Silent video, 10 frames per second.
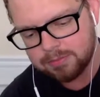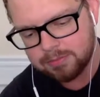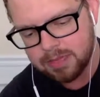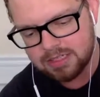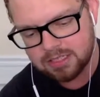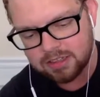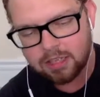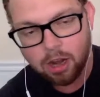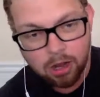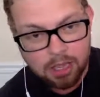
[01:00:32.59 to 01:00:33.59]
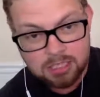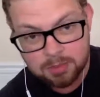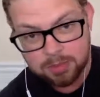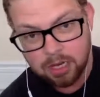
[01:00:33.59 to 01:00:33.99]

basically our estimate